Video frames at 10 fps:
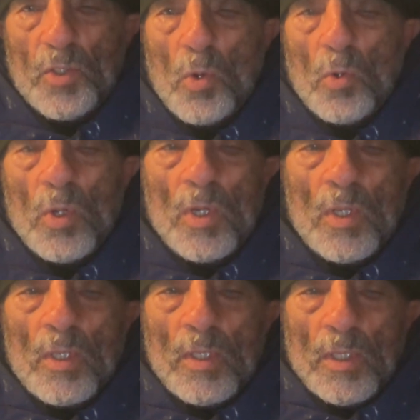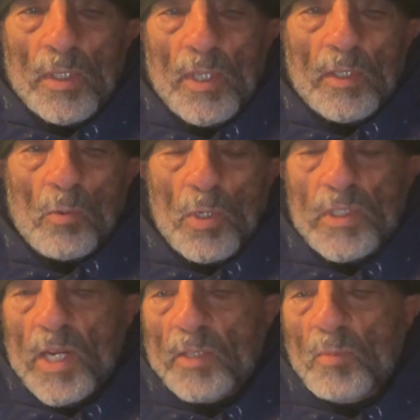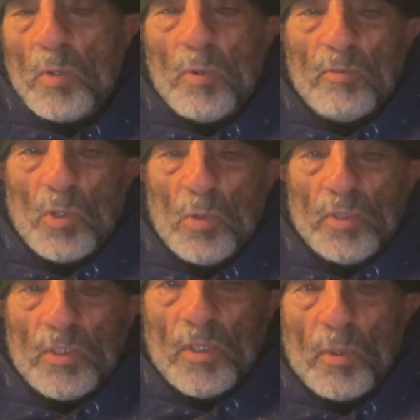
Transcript: So, in other words, let me review it.